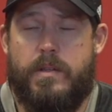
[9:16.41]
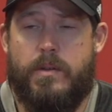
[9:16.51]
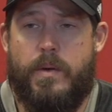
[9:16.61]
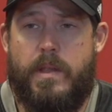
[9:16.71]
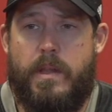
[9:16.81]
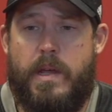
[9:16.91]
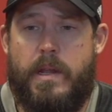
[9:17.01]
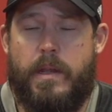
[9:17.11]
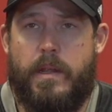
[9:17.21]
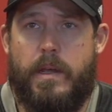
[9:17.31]
so he
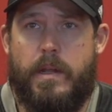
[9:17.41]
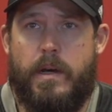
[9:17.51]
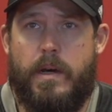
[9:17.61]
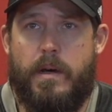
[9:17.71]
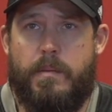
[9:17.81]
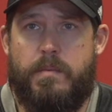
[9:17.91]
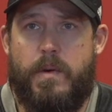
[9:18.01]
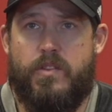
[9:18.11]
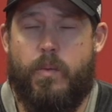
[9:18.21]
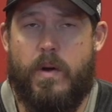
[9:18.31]
didn't get as
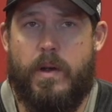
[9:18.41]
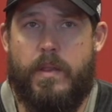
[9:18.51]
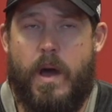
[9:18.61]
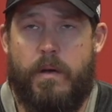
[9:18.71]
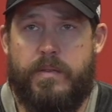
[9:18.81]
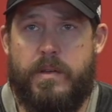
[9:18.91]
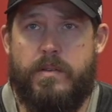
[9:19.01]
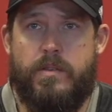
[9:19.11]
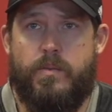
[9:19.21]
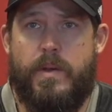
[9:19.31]
much work in the
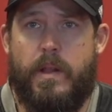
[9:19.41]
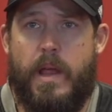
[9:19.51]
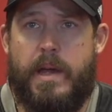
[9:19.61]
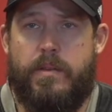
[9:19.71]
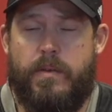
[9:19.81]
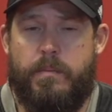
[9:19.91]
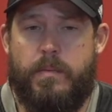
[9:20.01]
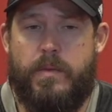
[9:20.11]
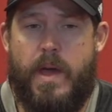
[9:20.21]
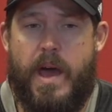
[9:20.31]
offseason as we'd have liked
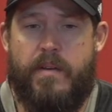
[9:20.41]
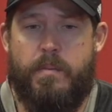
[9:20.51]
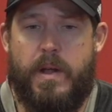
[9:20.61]
him to have,